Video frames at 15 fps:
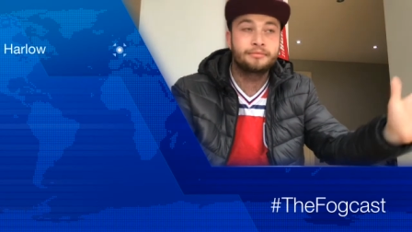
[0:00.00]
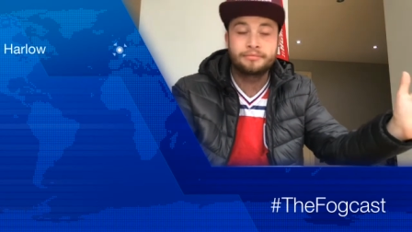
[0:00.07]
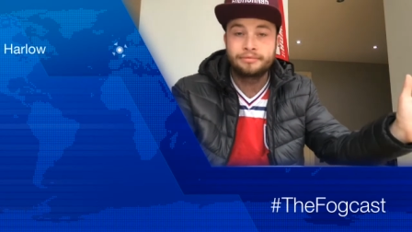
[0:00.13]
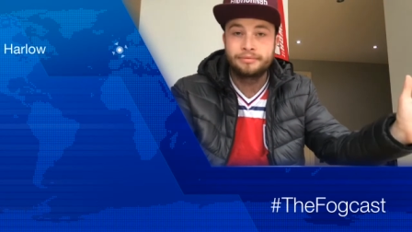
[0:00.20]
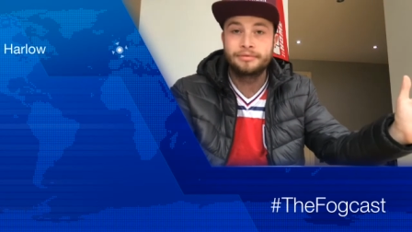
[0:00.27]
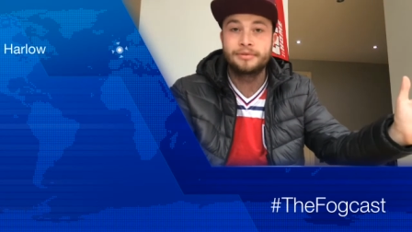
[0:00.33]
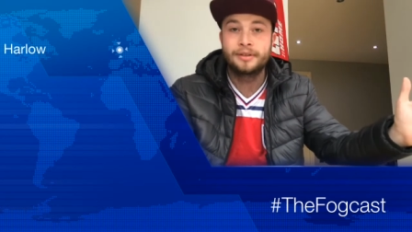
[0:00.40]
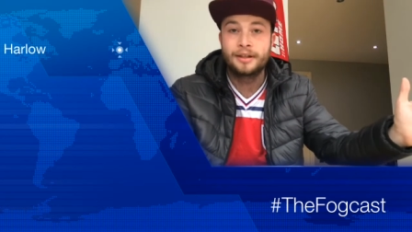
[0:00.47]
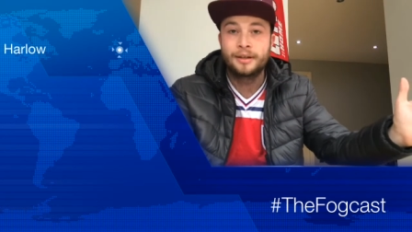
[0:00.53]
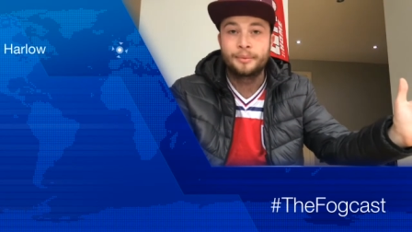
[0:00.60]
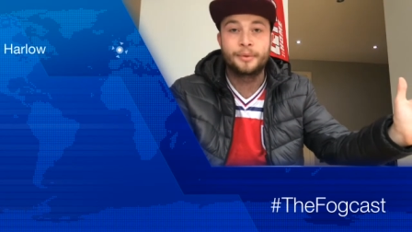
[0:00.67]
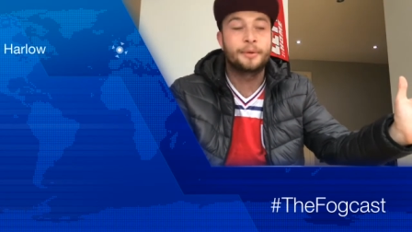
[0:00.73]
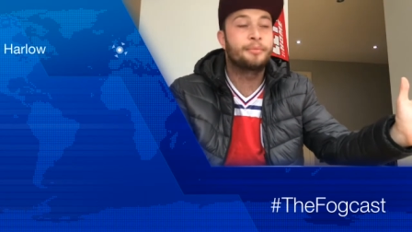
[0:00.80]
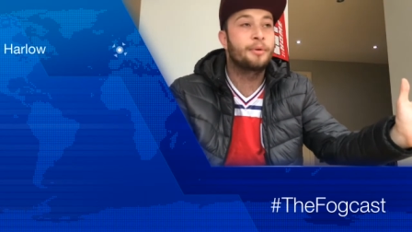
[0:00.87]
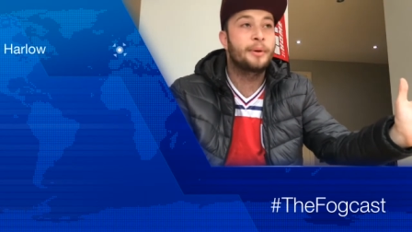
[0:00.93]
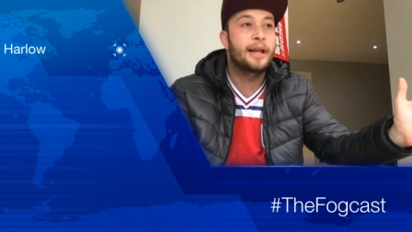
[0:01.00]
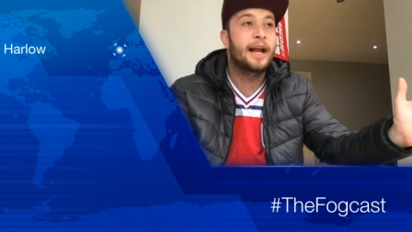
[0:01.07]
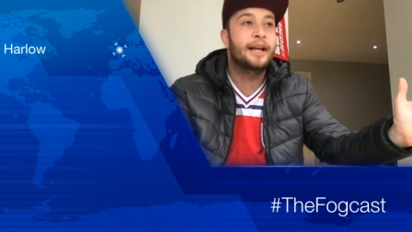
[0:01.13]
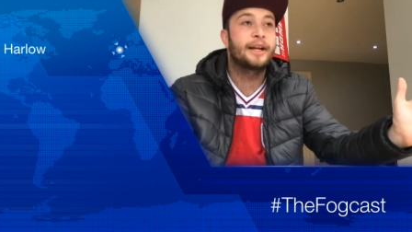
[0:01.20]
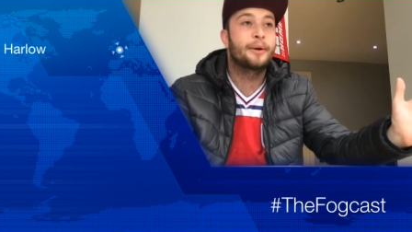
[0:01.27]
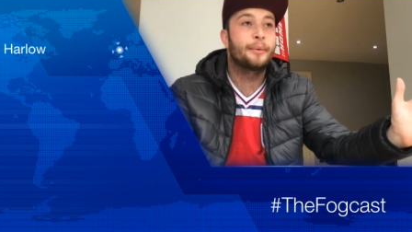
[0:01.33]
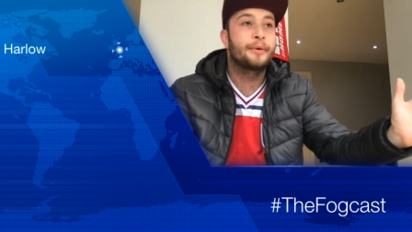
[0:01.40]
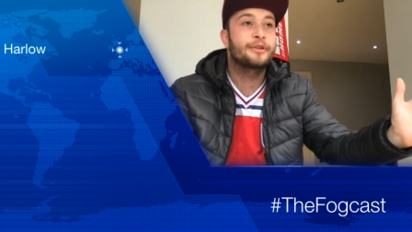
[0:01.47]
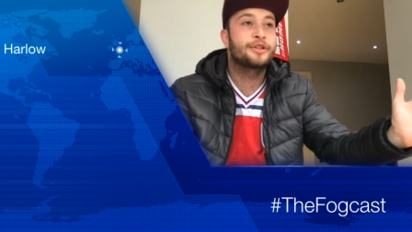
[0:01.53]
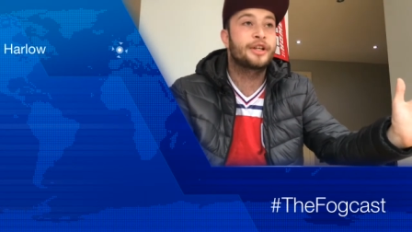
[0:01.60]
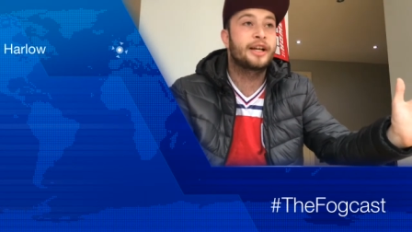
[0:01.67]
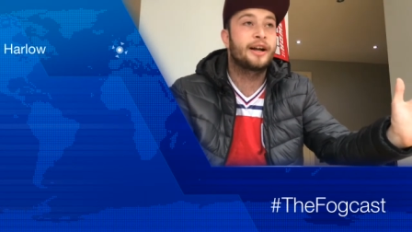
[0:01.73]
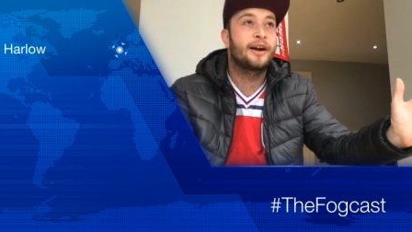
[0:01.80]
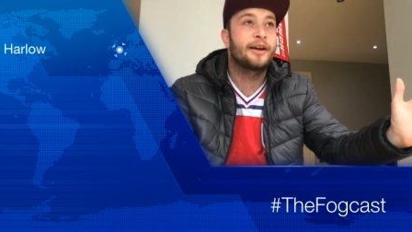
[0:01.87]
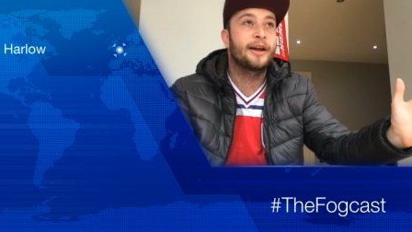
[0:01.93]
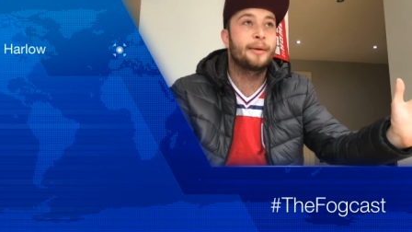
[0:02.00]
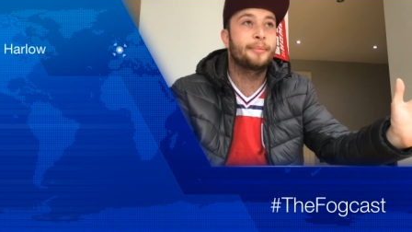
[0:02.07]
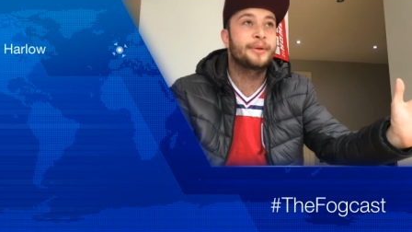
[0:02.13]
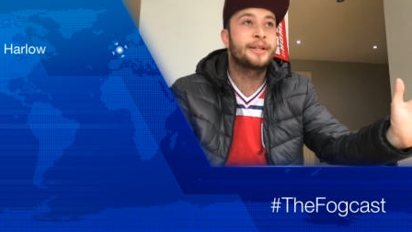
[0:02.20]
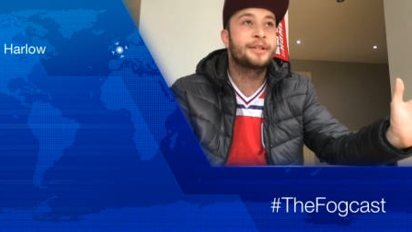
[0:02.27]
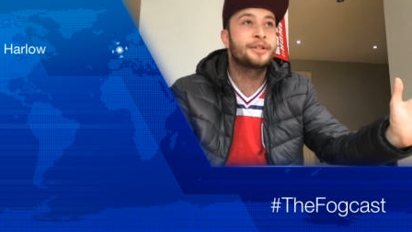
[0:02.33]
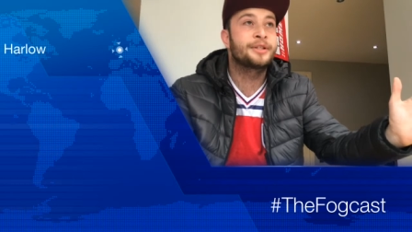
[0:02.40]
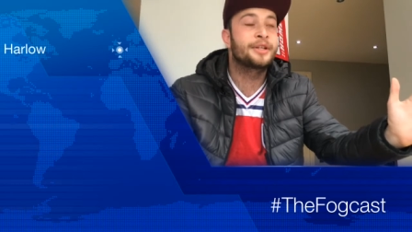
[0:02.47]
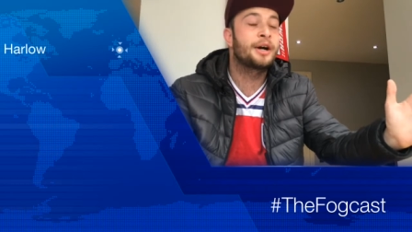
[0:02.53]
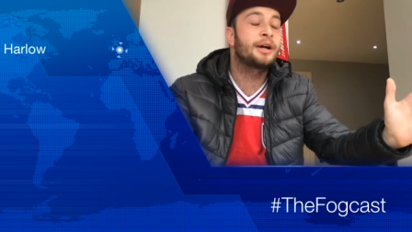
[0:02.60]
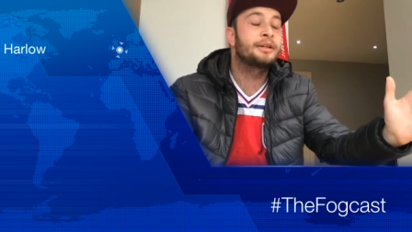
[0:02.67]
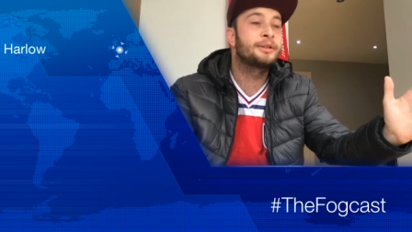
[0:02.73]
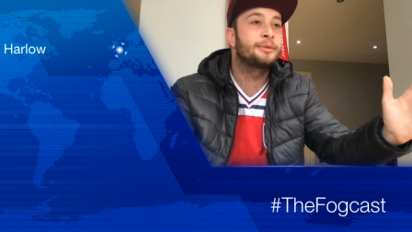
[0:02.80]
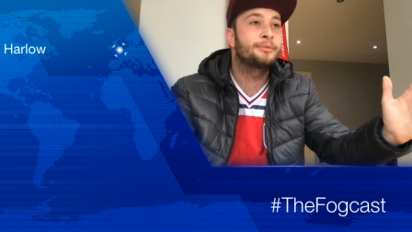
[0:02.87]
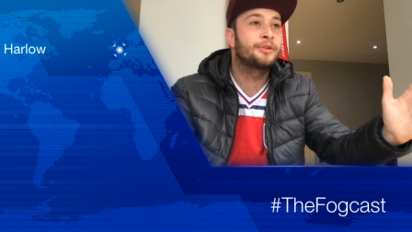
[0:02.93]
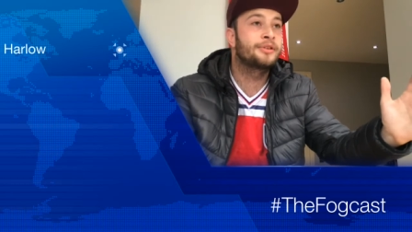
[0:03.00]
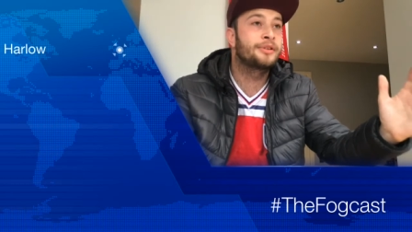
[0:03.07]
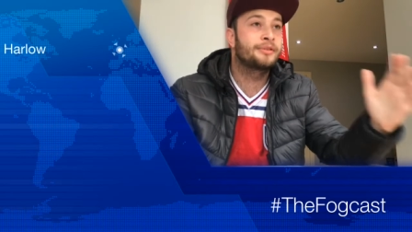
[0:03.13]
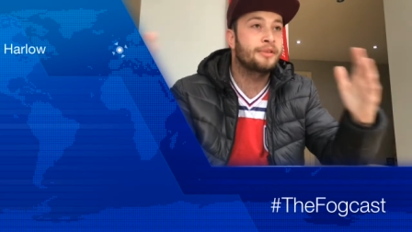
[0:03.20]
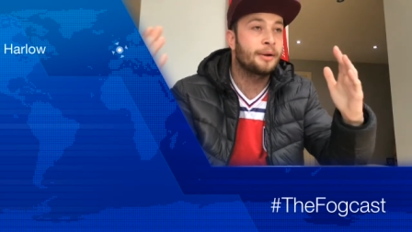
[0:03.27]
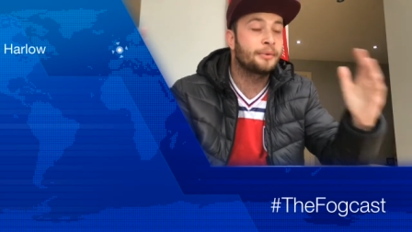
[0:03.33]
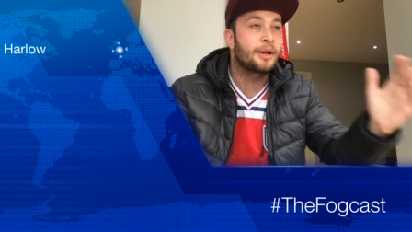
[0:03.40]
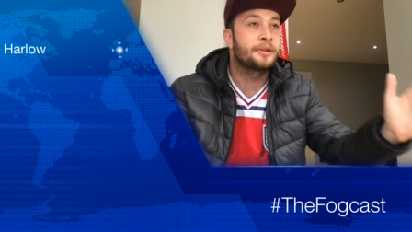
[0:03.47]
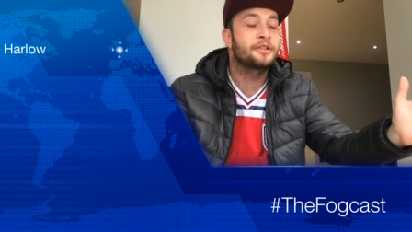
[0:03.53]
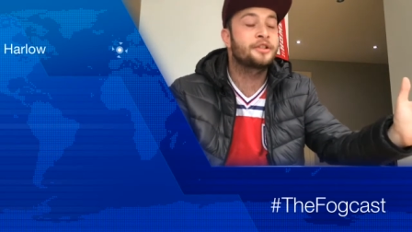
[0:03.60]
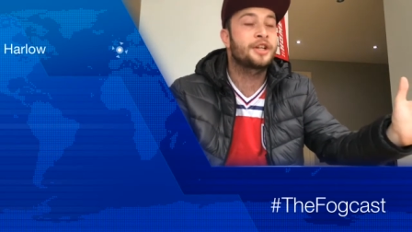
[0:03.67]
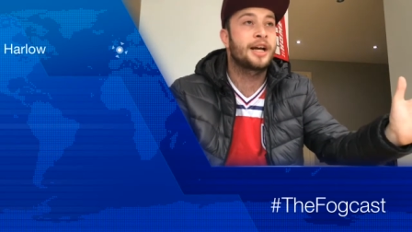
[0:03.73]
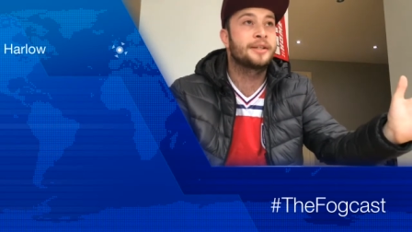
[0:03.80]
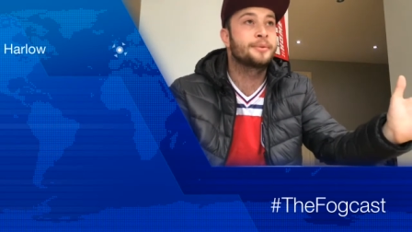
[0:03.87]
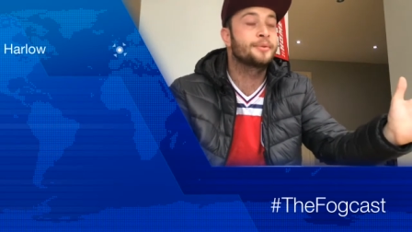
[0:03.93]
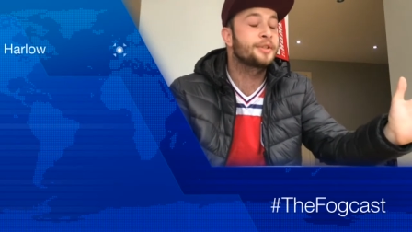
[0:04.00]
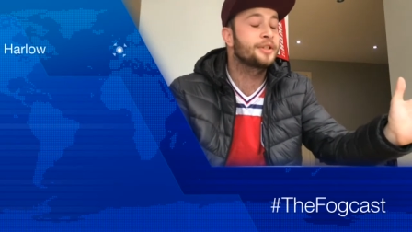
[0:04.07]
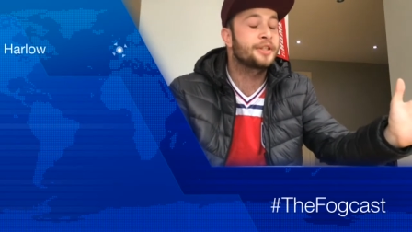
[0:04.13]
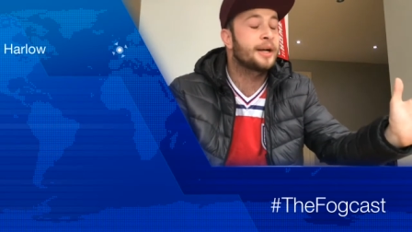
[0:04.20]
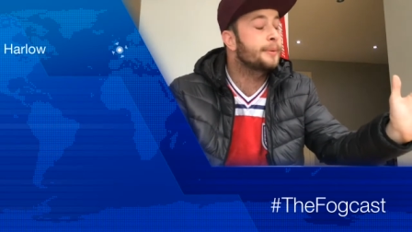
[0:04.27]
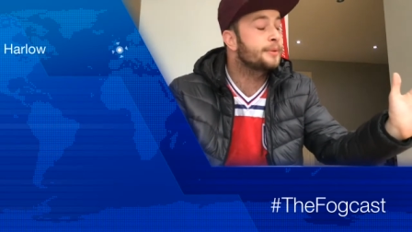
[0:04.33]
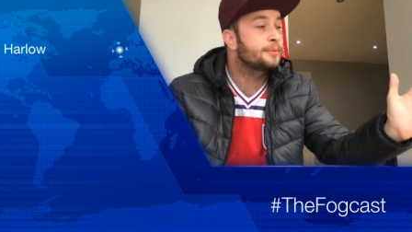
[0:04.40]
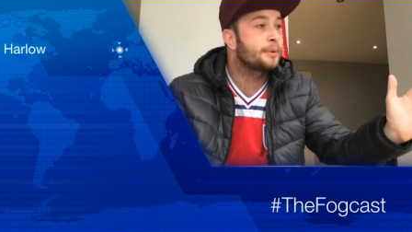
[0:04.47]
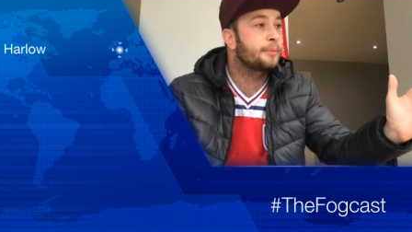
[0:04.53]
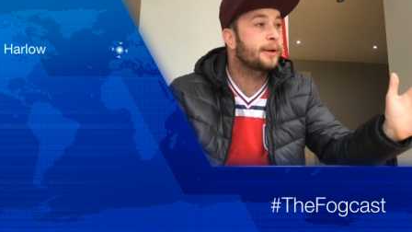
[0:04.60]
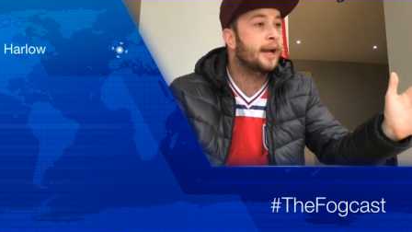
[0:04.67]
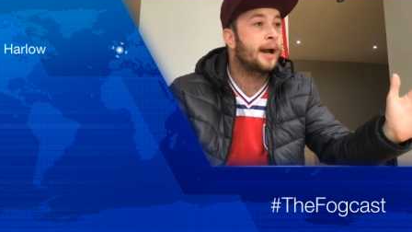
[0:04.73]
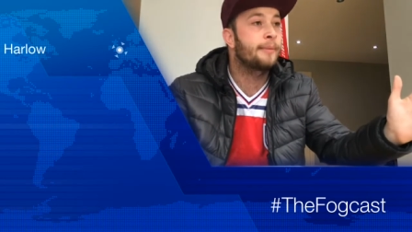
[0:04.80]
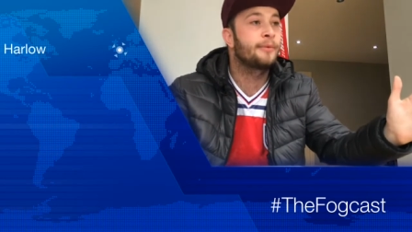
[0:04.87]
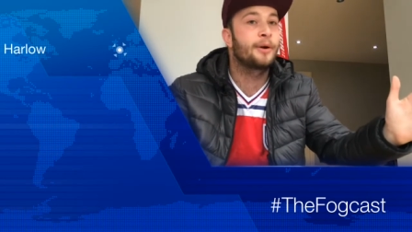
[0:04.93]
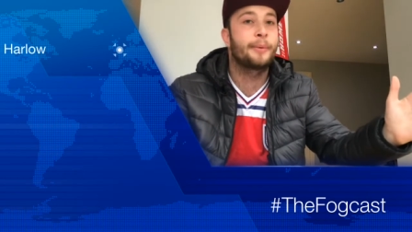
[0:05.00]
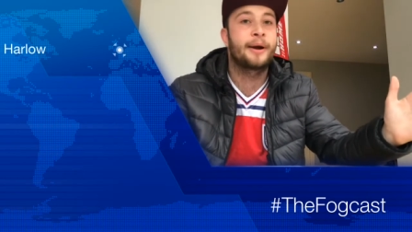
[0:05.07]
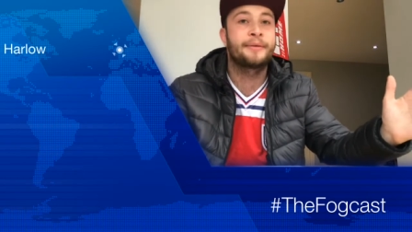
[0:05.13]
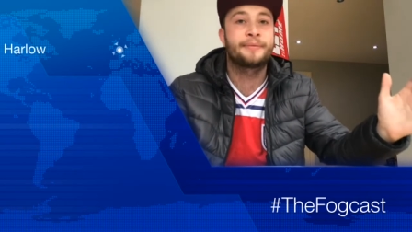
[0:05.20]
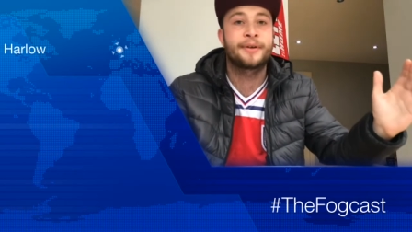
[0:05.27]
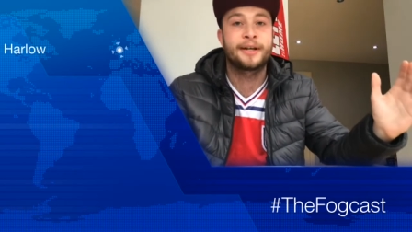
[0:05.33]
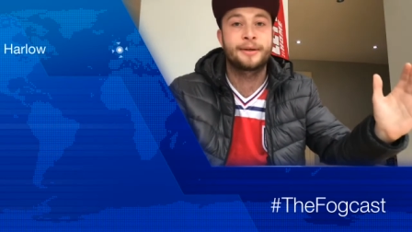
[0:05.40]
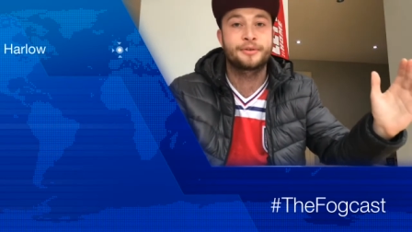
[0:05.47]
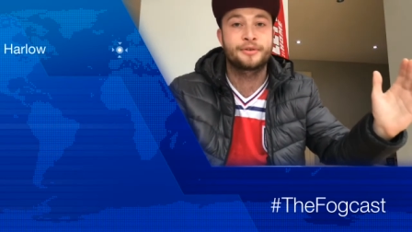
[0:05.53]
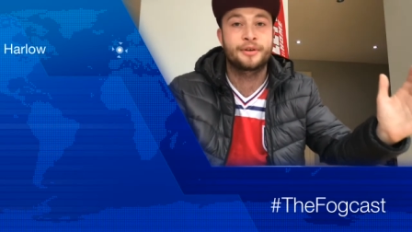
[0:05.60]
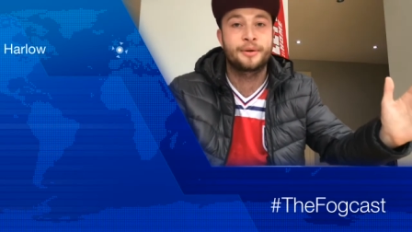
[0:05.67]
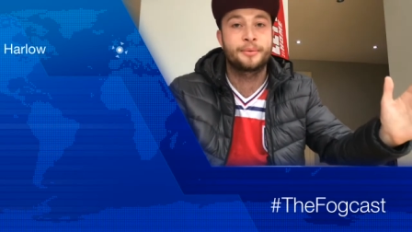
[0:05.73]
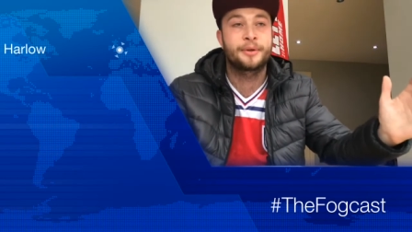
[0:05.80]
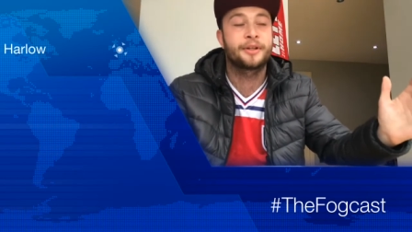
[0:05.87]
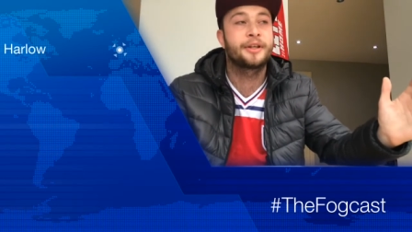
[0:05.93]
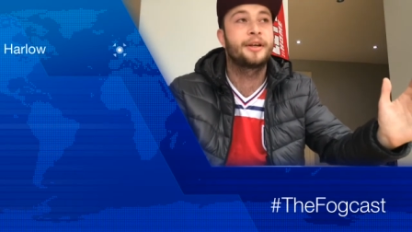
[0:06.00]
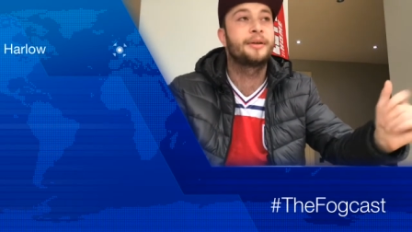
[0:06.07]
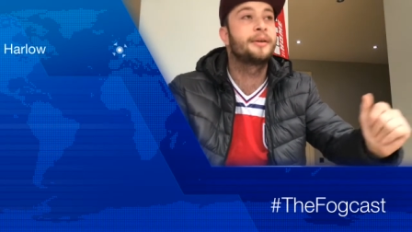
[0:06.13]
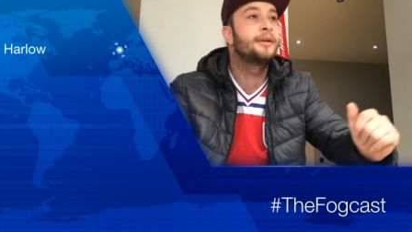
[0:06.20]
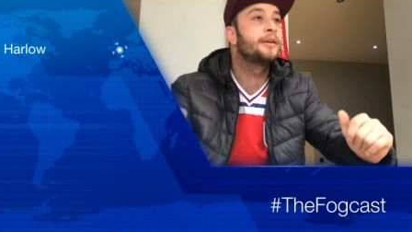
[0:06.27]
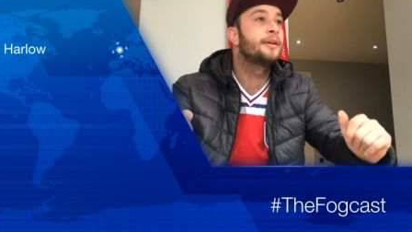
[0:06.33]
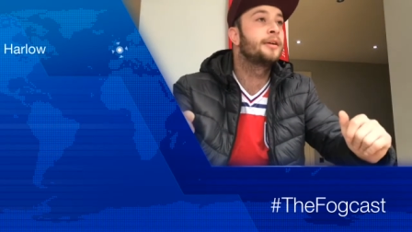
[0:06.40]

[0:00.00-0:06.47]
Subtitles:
probably ain't going to watch it, are you? Because you don't know the channel, because you told me to put my camera away thinking I was recording you.